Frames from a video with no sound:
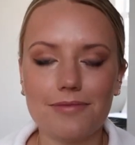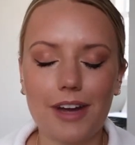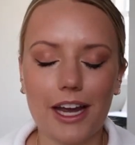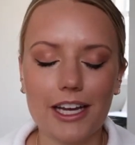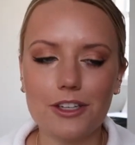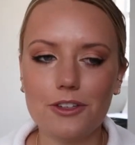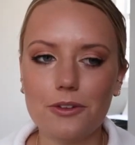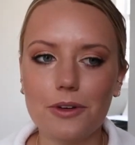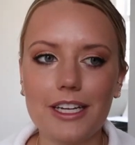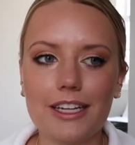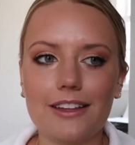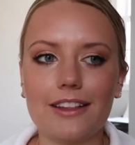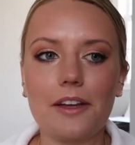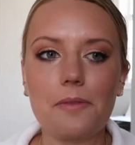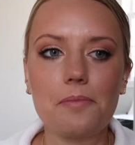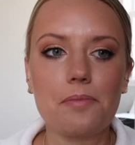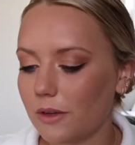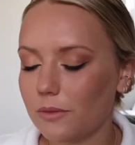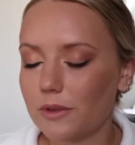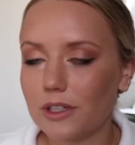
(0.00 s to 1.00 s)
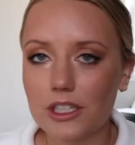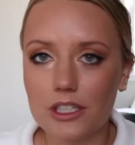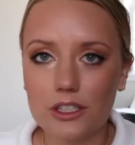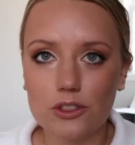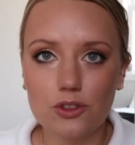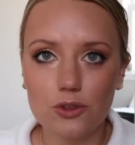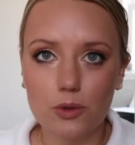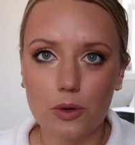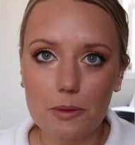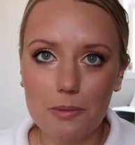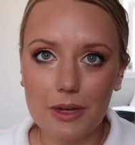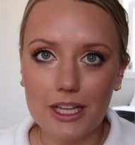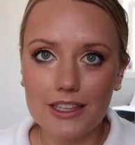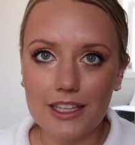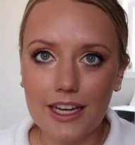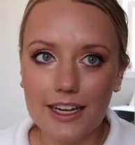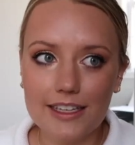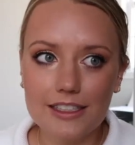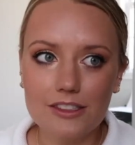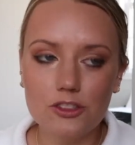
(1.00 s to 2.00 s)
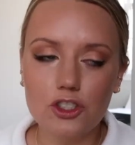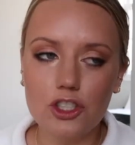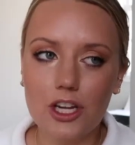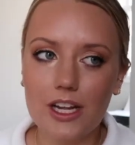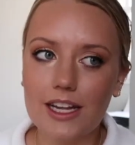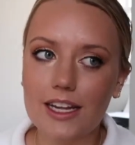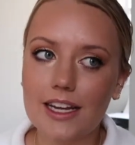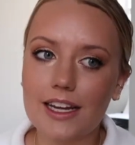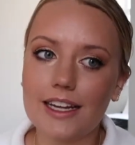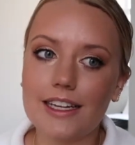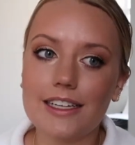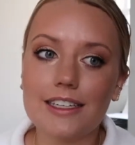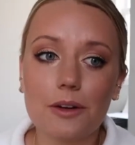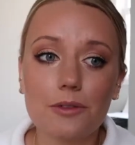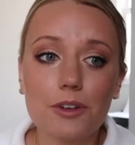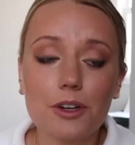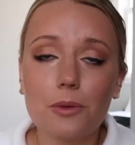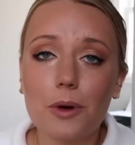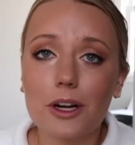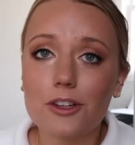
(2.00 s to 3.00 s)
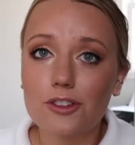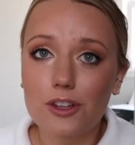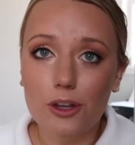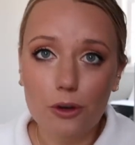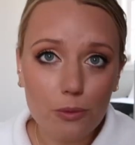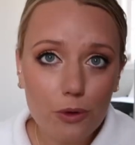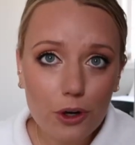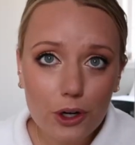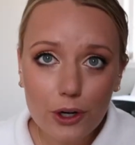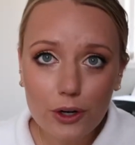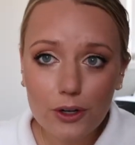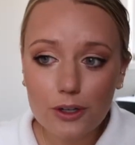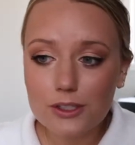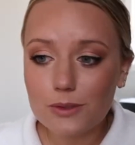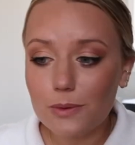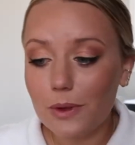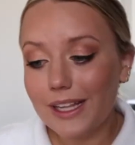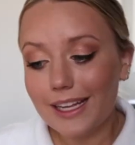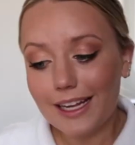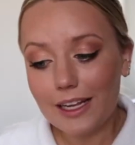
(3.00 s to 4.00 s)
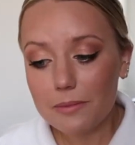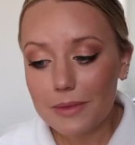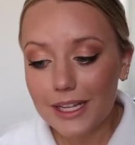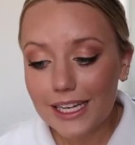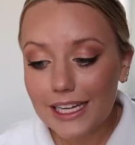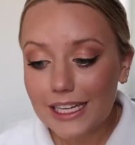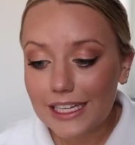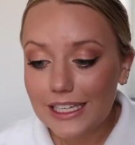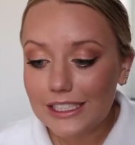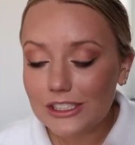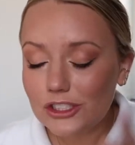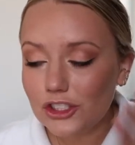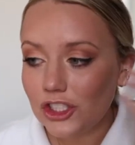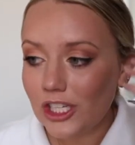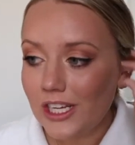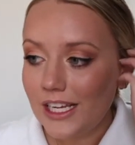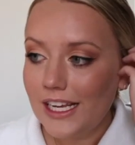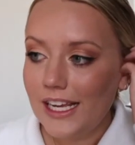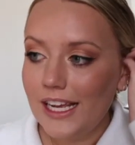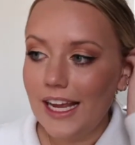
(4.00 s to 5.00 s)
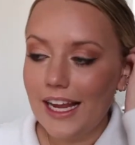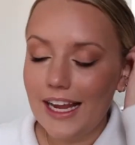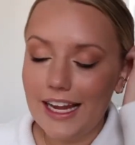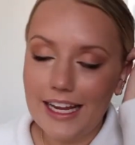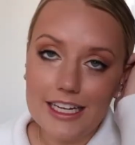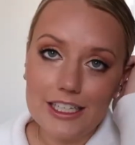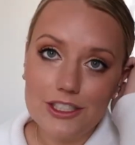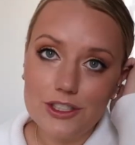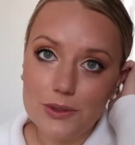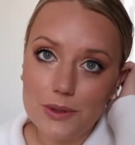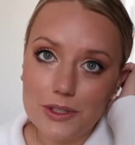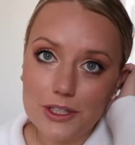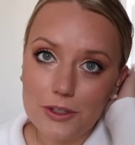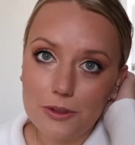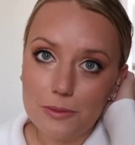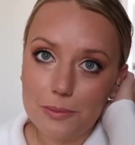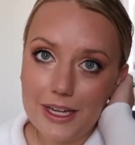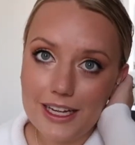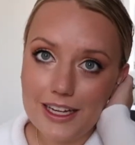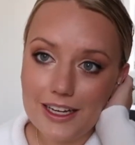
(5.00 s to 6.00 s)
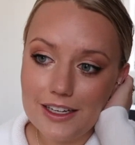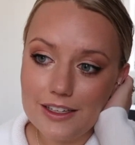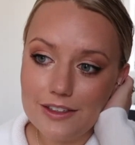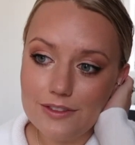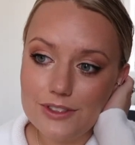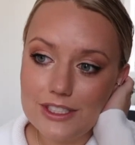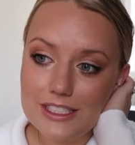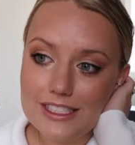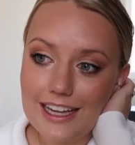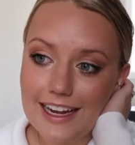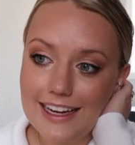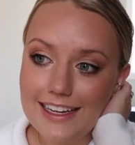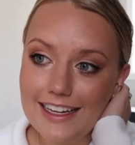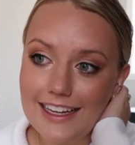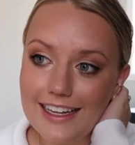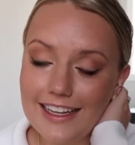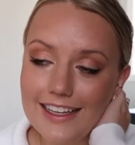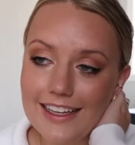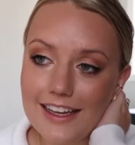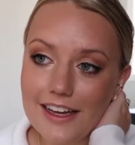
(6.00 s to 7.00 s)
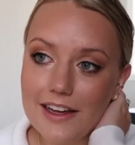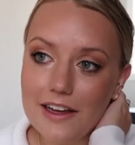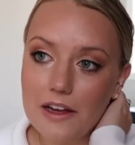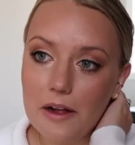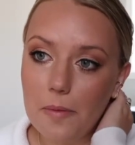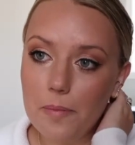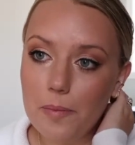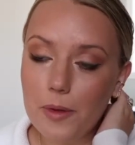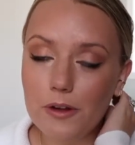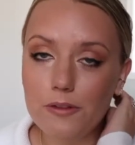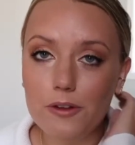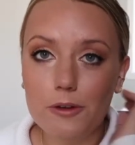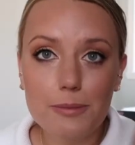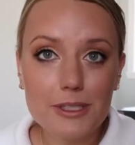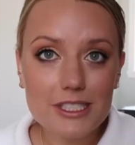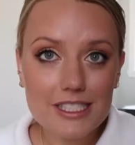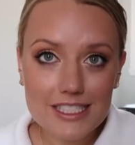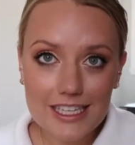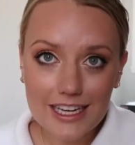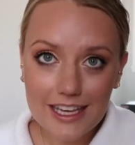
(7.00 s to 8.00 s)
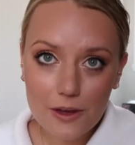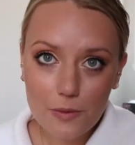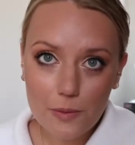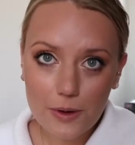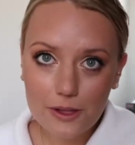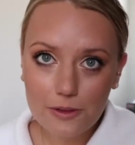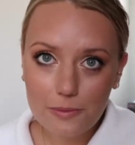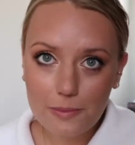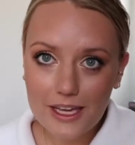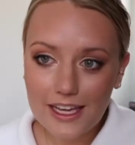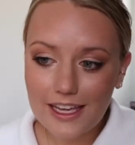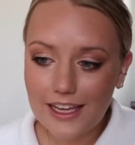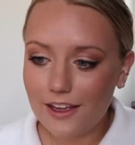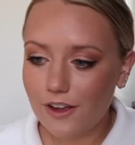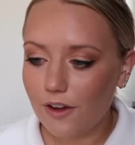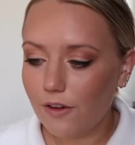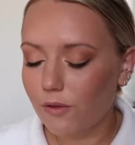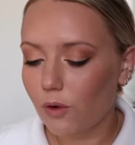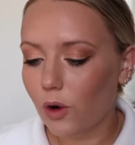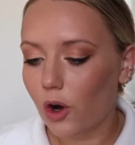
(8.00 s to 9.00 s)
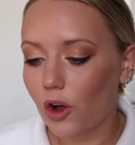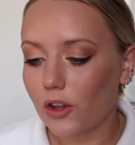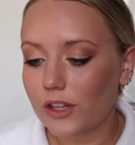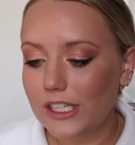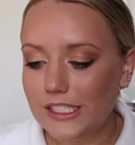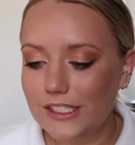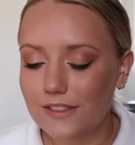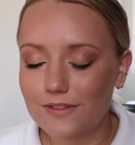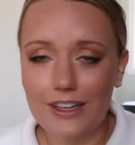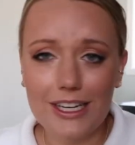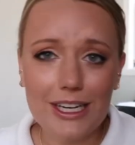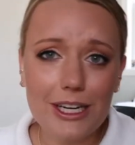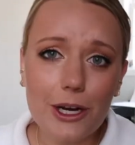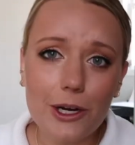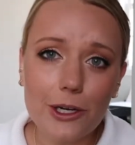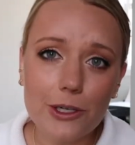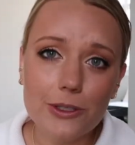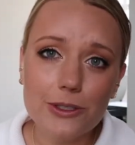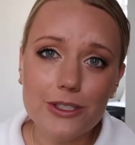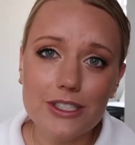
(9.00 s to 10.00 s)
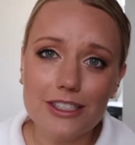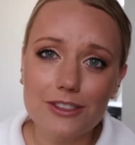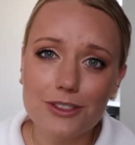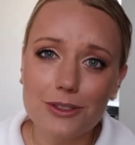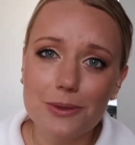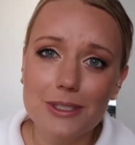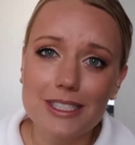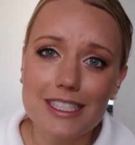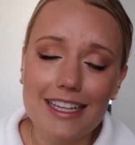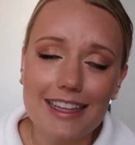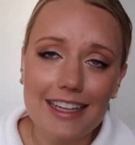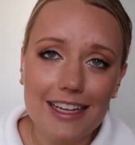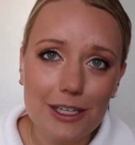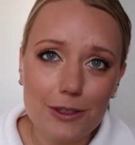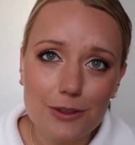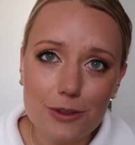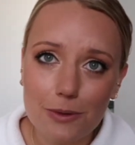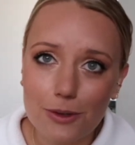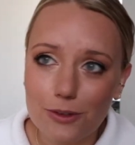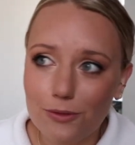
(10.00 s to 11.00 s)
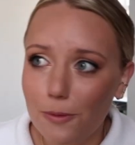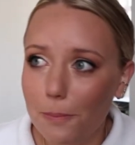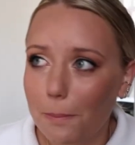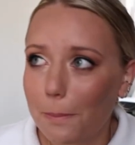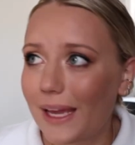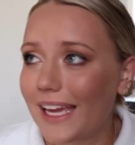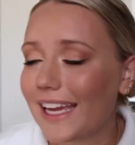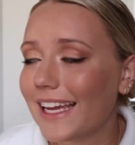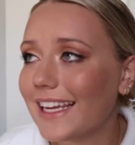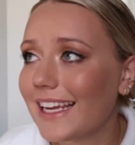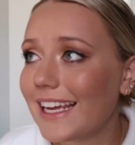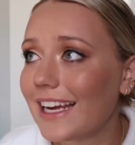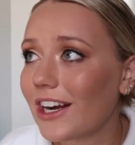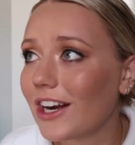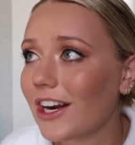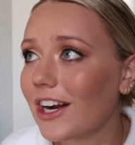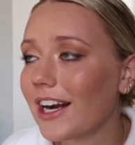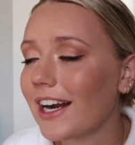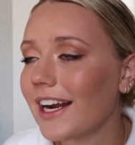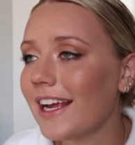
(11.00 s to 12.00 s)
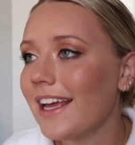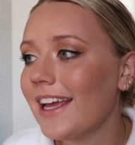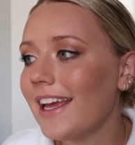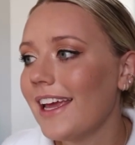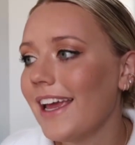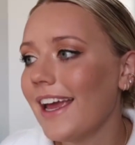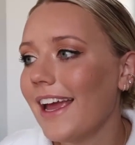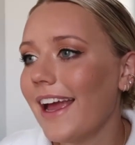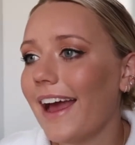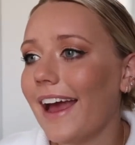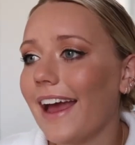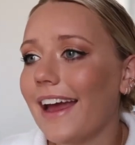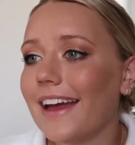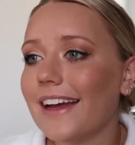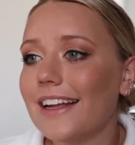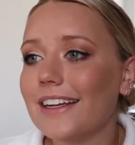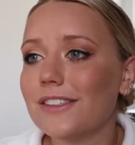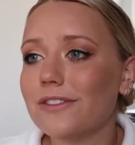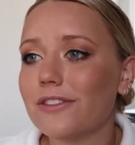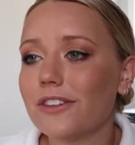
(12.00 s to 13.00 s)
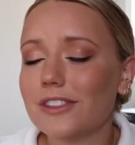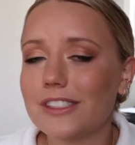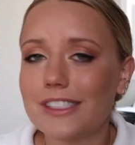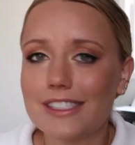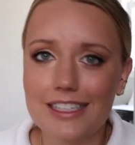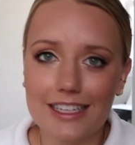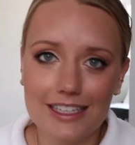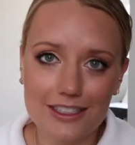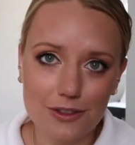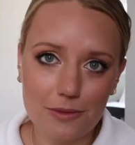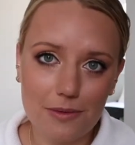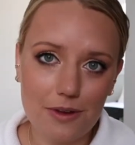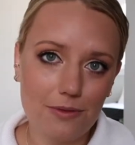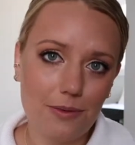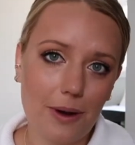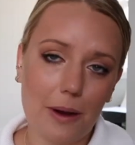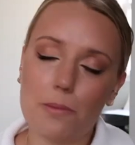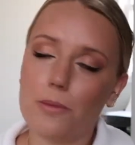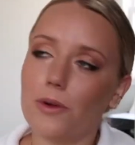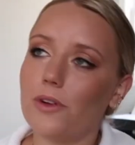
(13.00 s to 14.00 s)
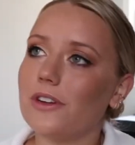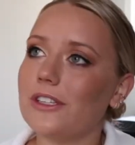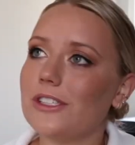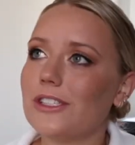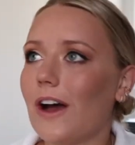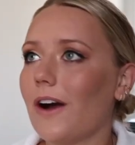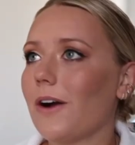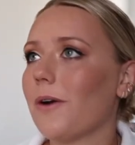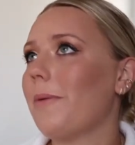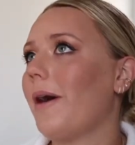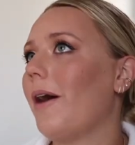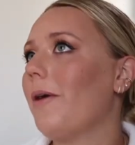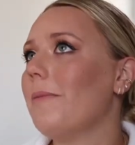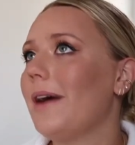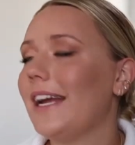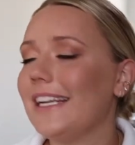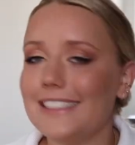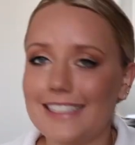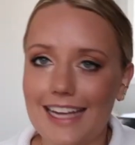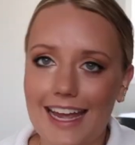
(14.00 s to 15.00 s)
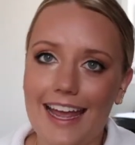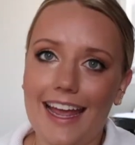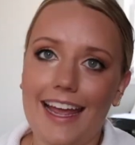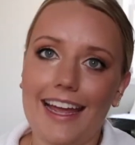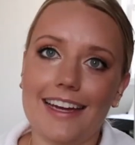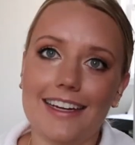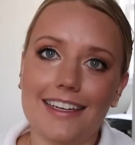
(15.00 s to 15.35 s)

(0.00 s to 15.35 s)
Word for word: I can do anything. So I'm gonna enjoy my lunch, and I'm gonna watch Gilmore Girls while I eat my lunch and do a little bit of designing. Um, but if you've been sticking with me for all these videos, I just wanna say thank you so much for being here and for listening to me ramble and talk about my day.